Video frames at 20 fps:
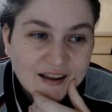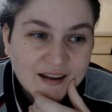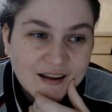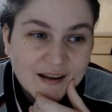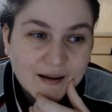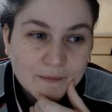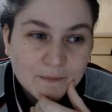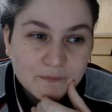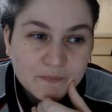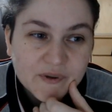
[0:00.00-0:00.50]

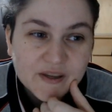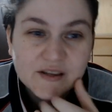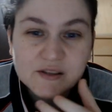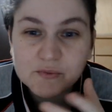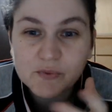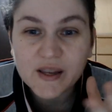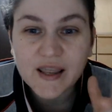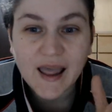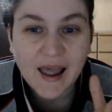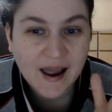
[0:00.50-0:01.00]
because
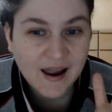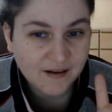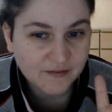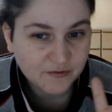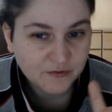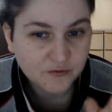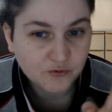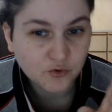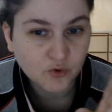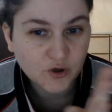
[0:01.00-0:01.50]
we have
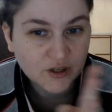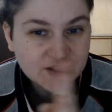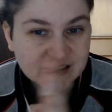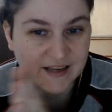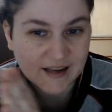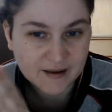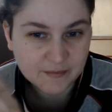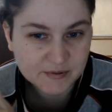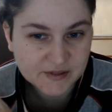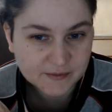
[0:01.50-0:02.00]
4
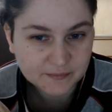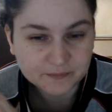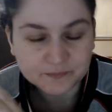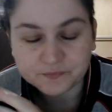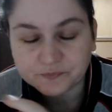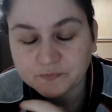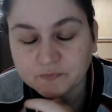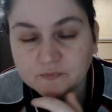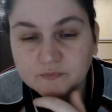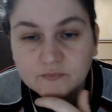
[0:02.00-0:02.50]
types
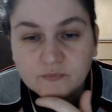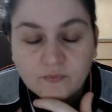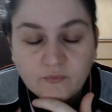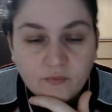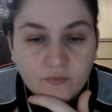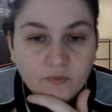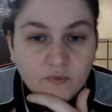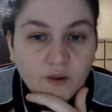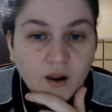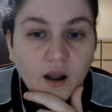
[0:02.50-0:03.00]

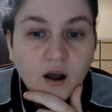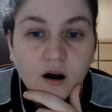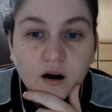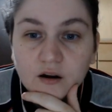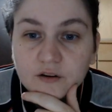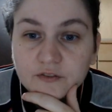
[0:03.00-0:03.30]
of